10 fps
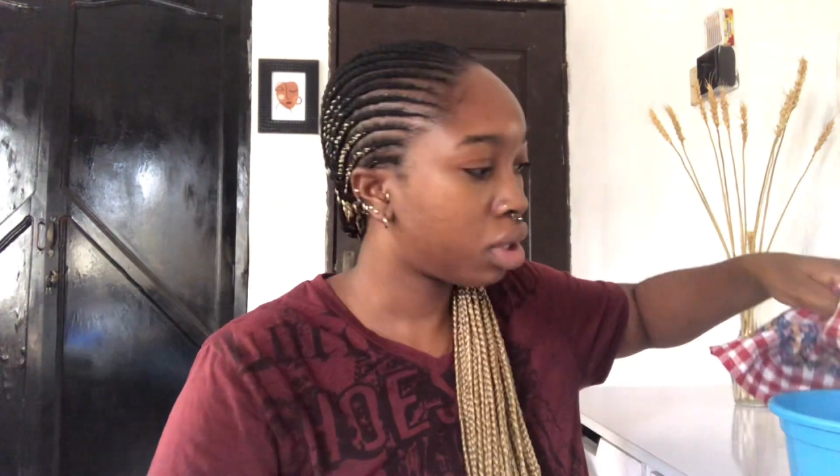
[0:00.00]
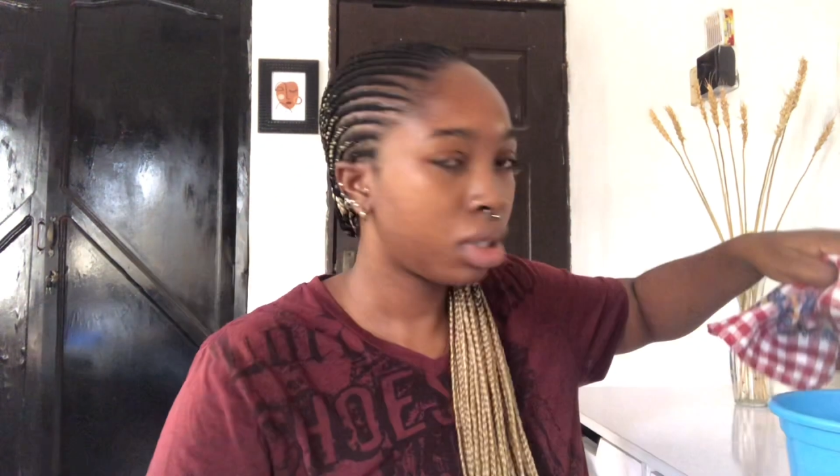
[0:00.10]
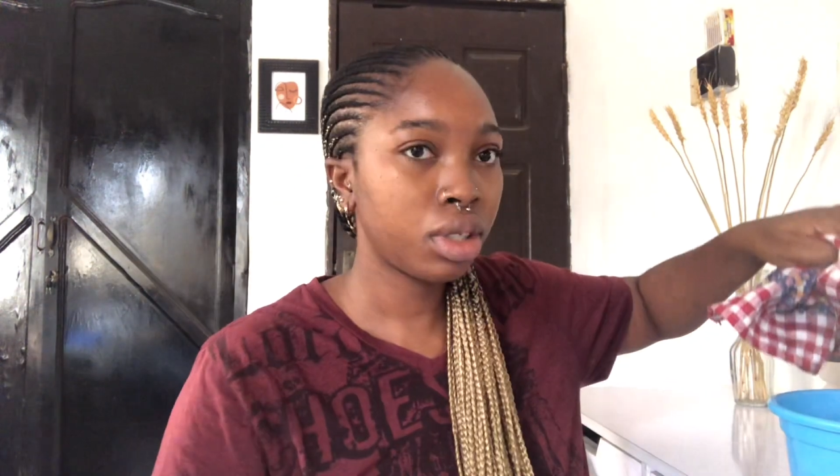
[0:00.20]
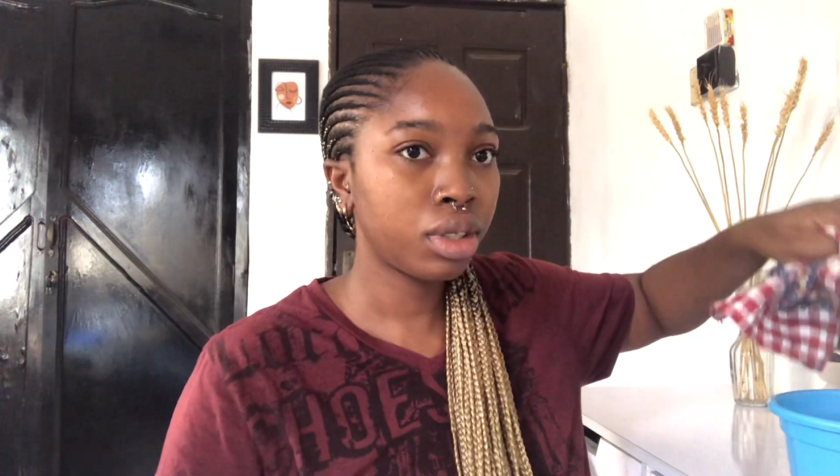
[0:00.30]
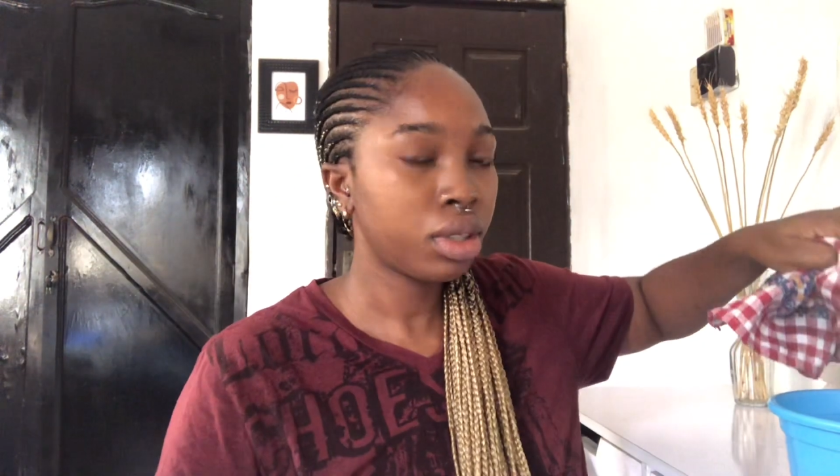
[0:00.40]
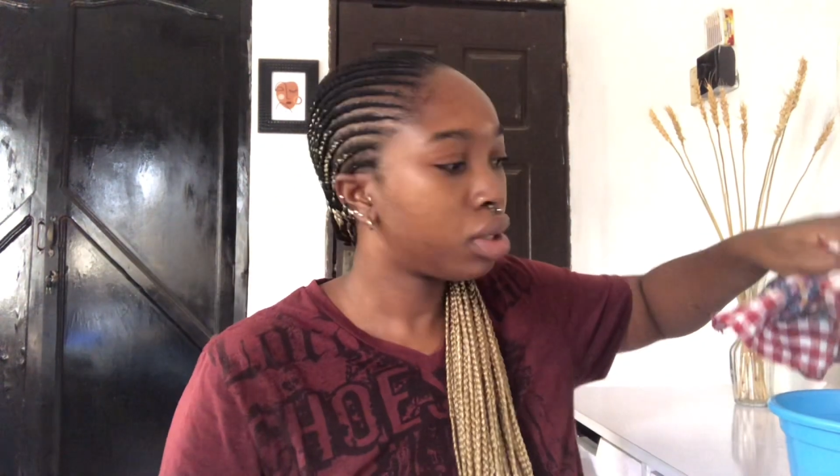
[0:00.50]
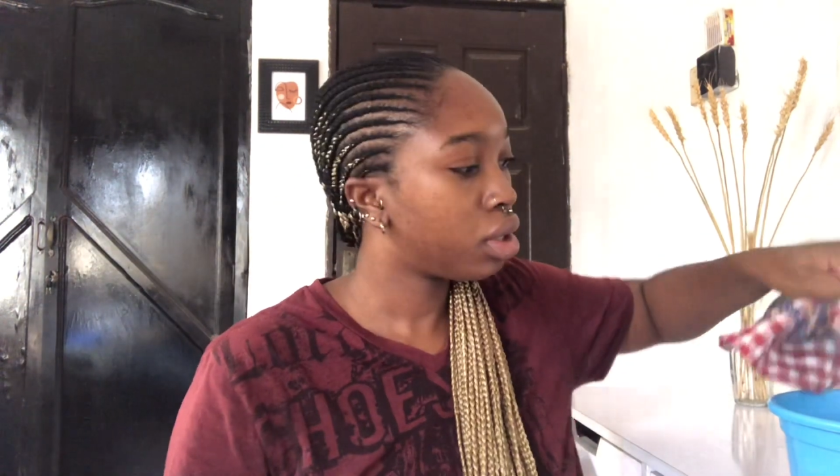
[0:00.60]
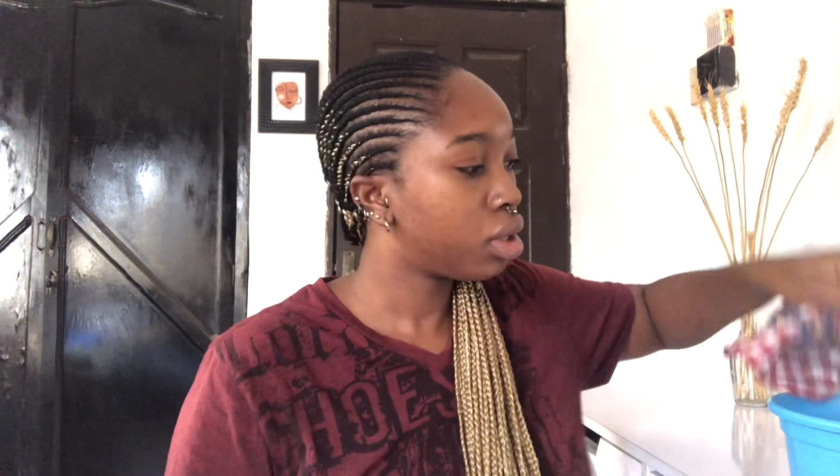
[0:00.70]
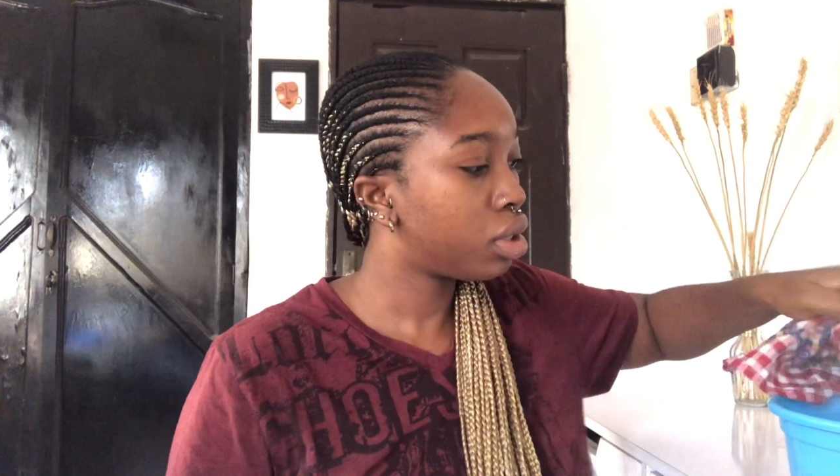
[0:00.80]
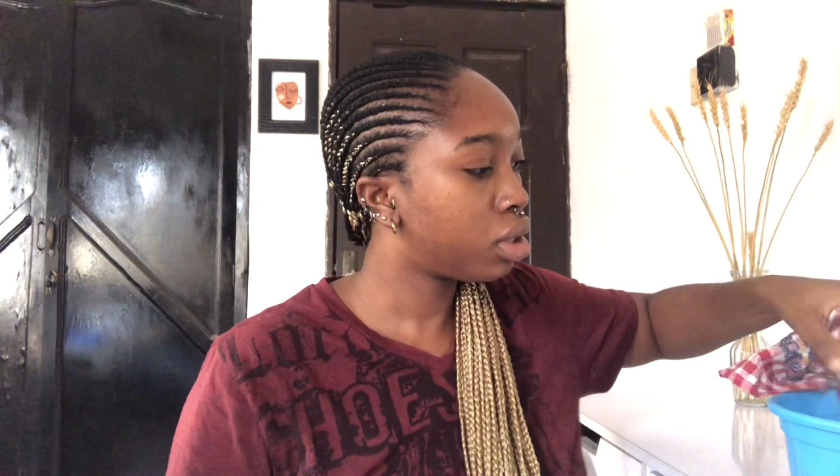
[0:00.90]
This
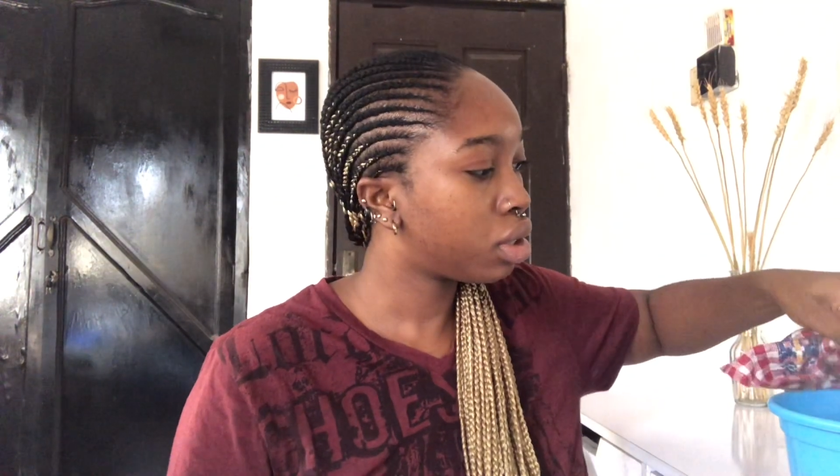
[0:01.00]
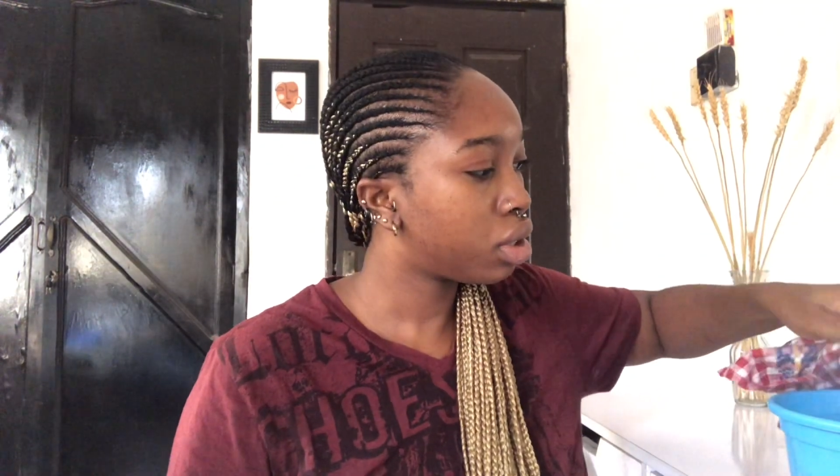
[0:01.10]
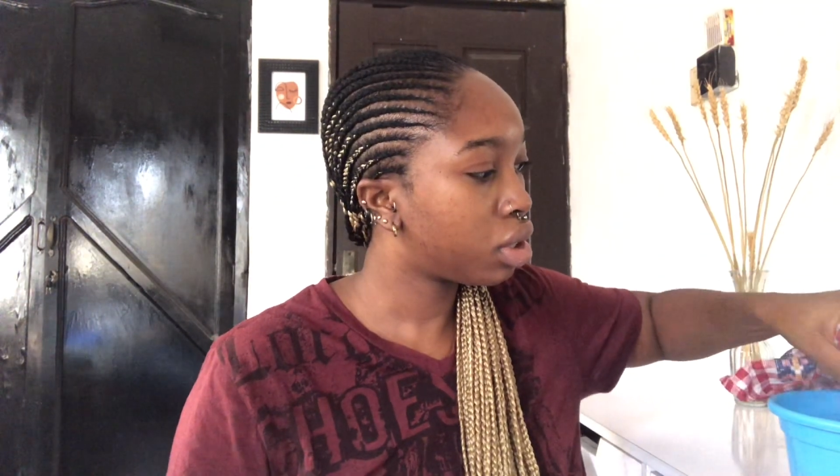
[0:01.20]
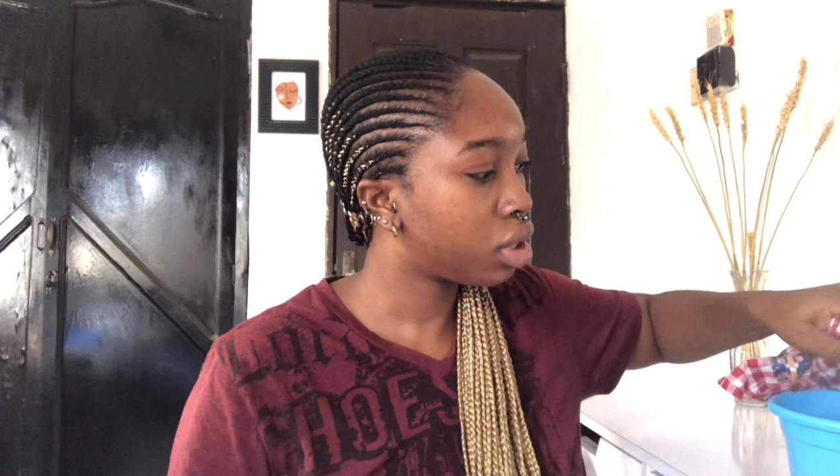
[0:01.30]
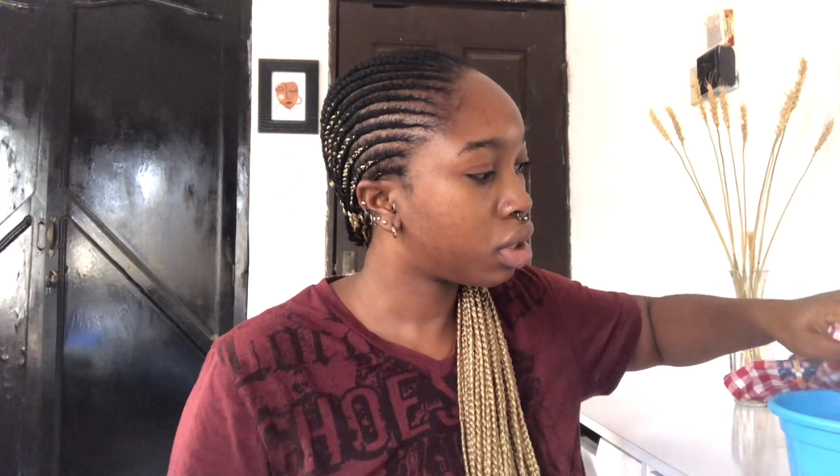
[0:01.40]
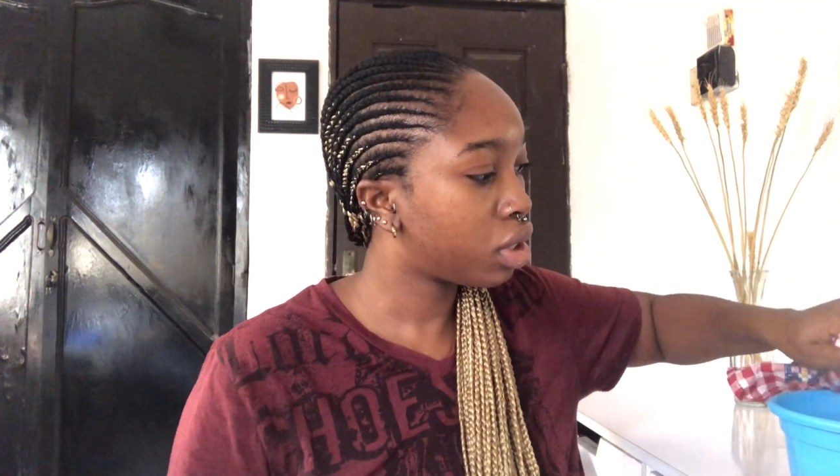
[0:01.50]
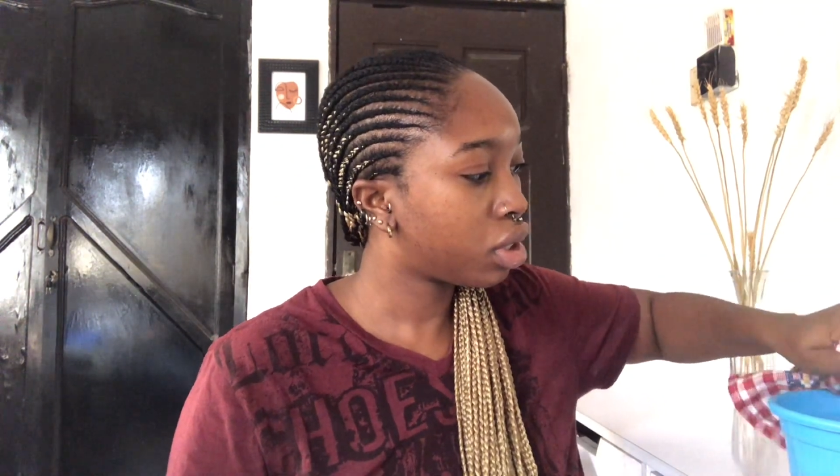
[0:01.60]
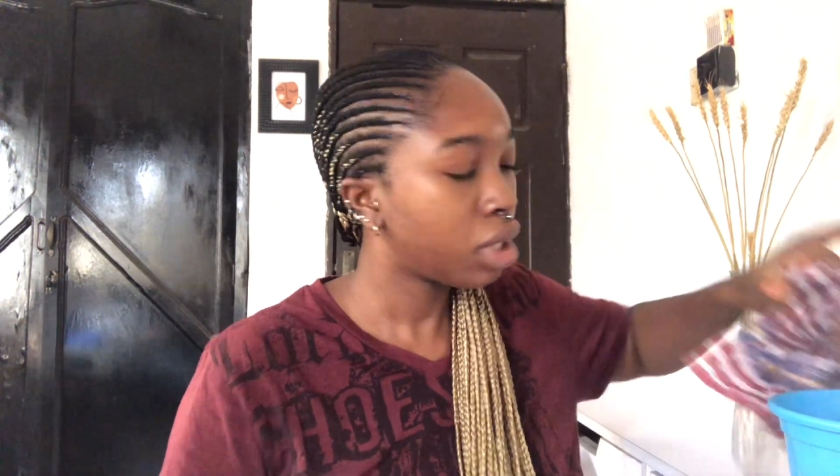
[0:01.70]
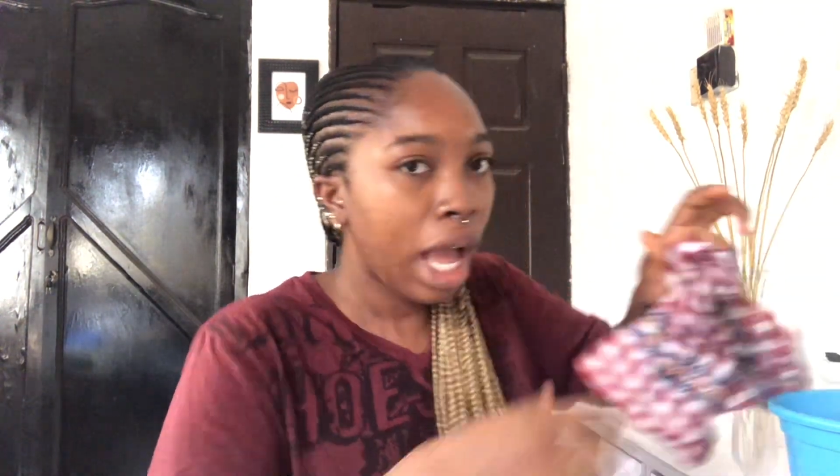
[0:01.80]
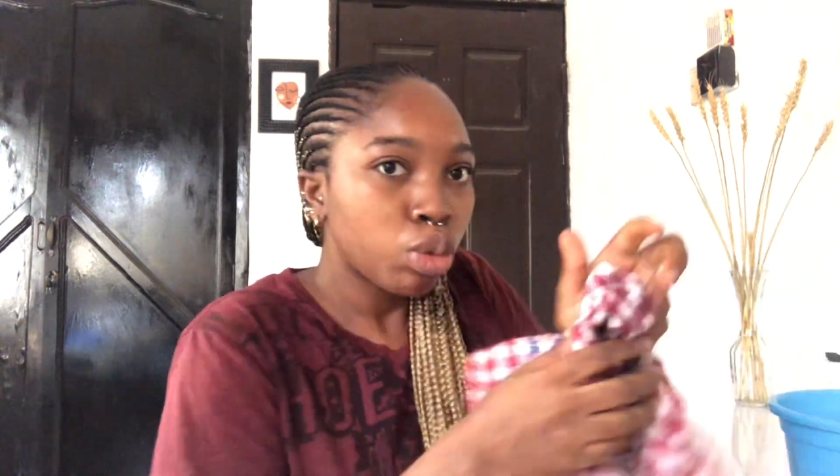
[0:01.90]
part is
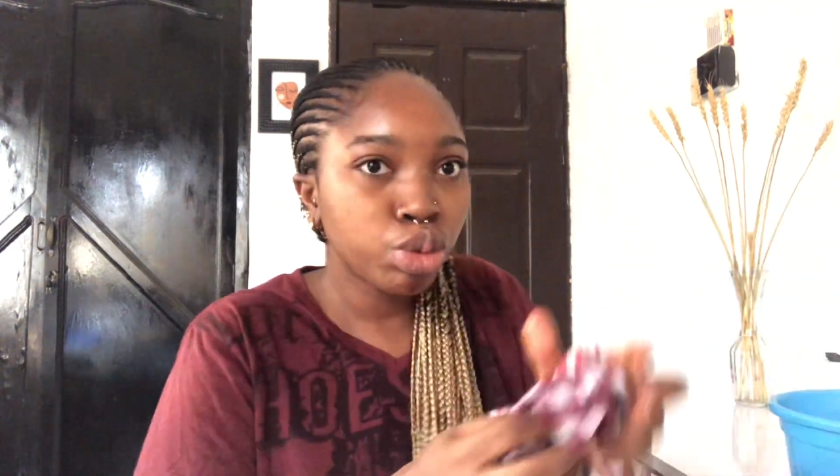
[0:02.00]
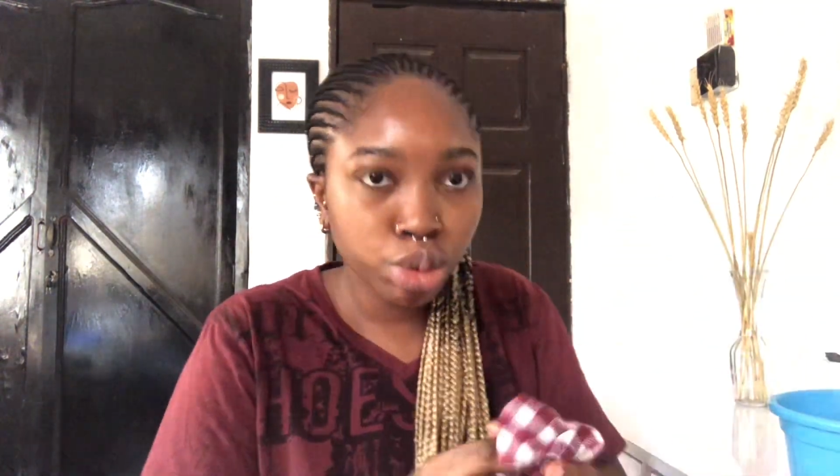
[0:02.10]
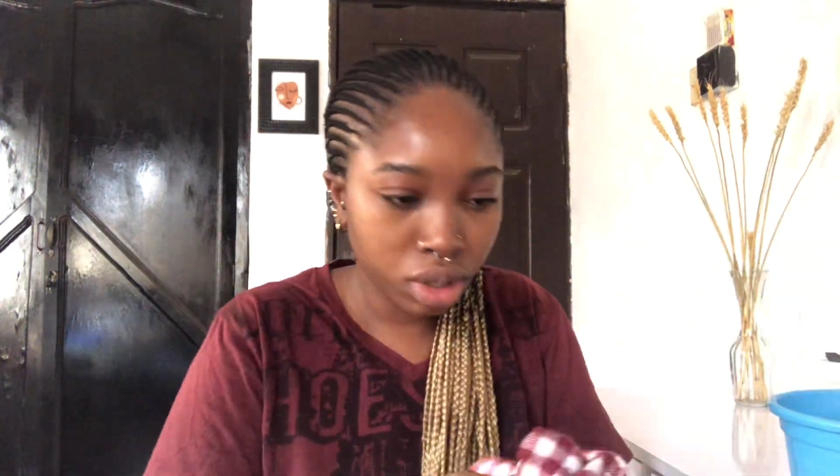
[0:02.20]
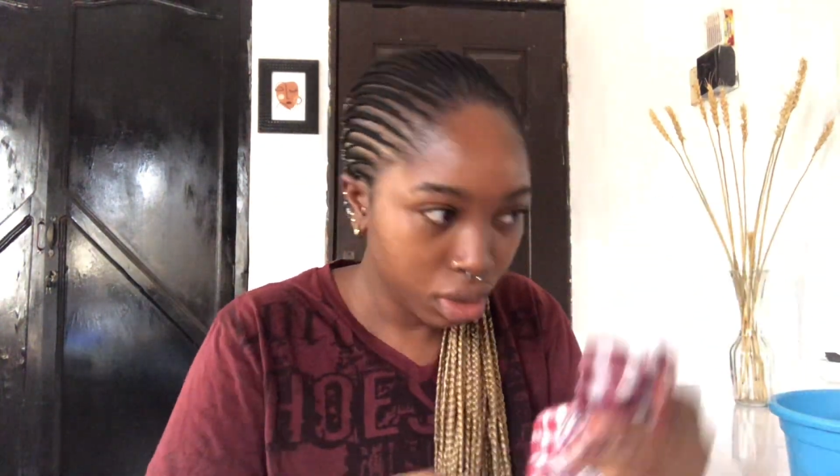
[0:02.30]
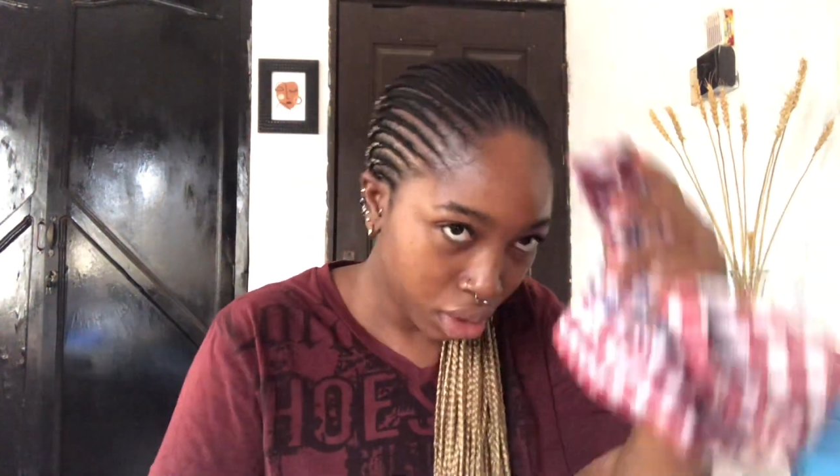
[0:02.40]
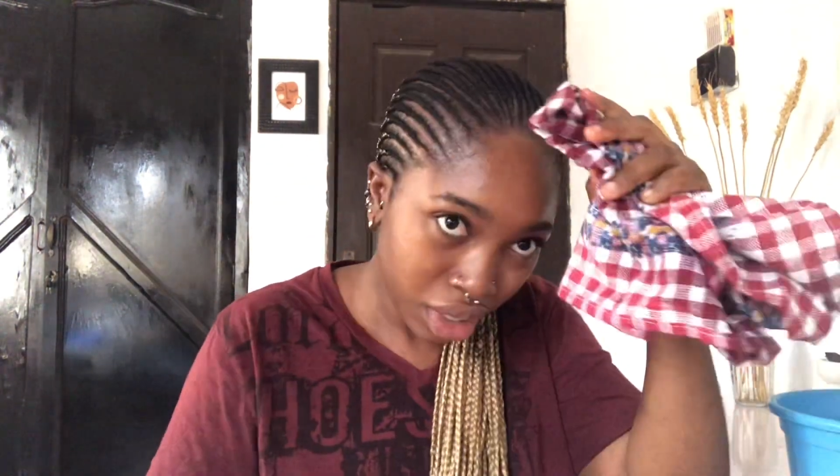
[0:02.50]
totally optional.